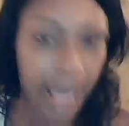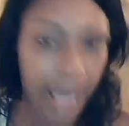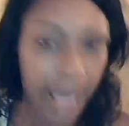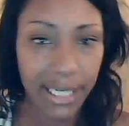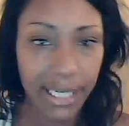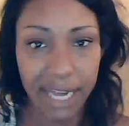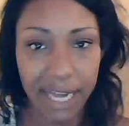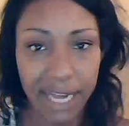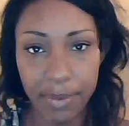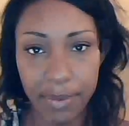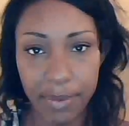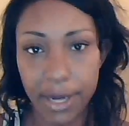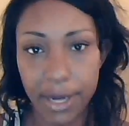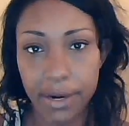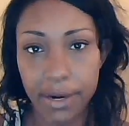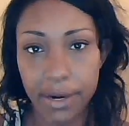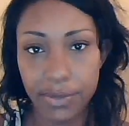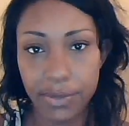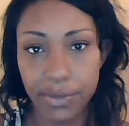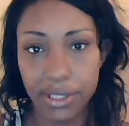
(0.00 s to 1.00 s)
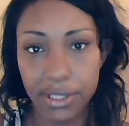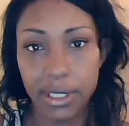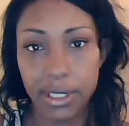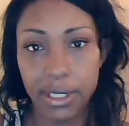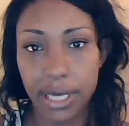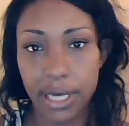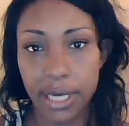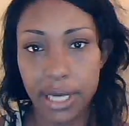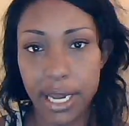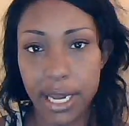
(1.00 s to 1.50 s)
David Banner, I was just
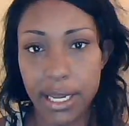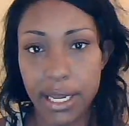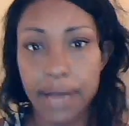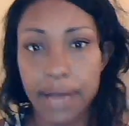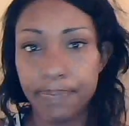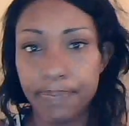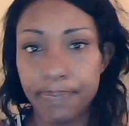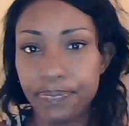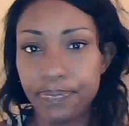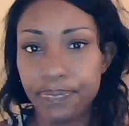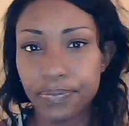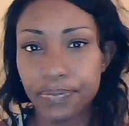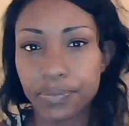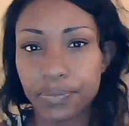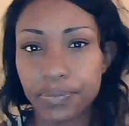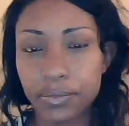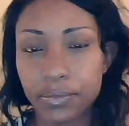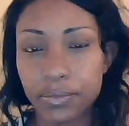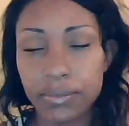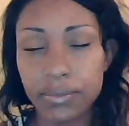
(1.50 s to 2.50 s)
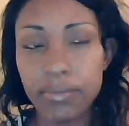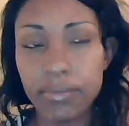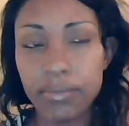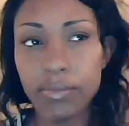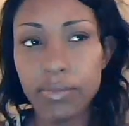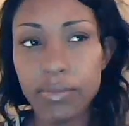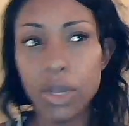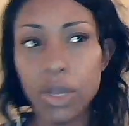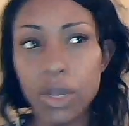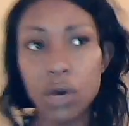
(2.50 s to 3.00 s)
looking at him
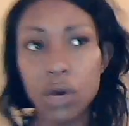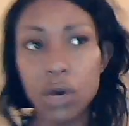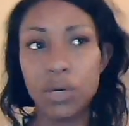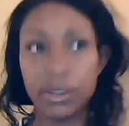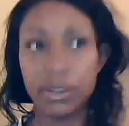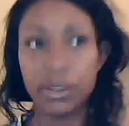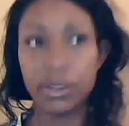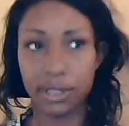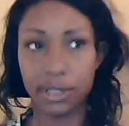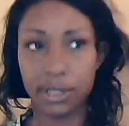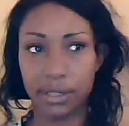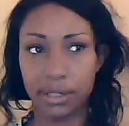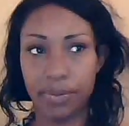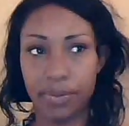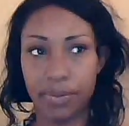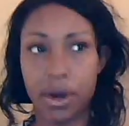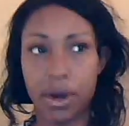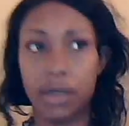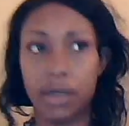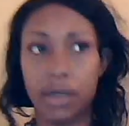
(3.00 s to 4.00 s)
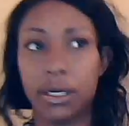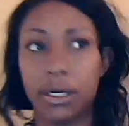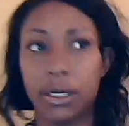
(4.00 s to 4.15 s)
on 106 in Park.